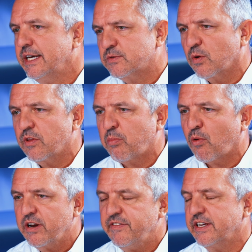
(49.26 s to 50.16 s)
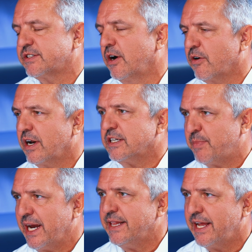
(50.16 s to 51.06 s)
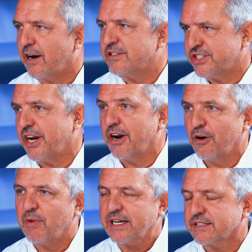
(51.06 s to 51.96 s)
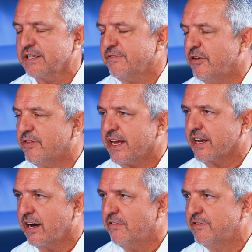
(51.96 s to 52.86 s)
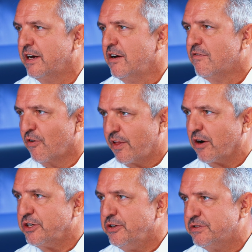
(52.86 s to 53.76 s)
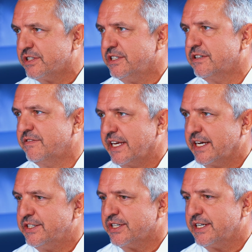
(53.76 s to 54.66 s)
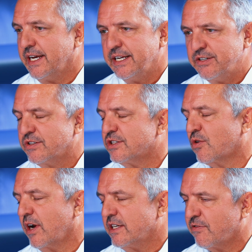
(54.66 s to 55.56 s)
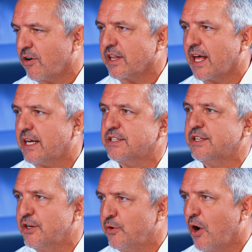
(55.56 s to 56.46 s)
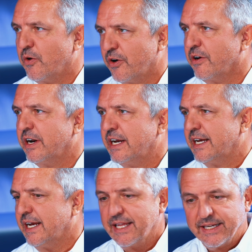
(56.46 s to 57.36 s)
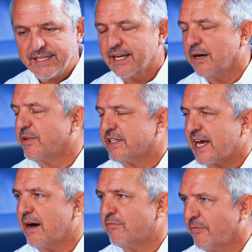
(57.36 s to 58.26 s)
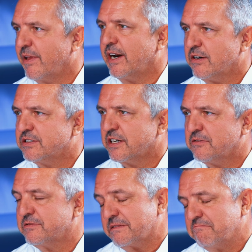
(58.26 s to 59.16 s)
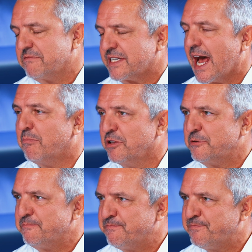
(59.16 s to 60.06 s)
It's where the previous owner has paid their share, basically, if you think of, for their usage of the engine, and you're just transferring that to the new owner, and they take up the tab from there. So Tap Blue.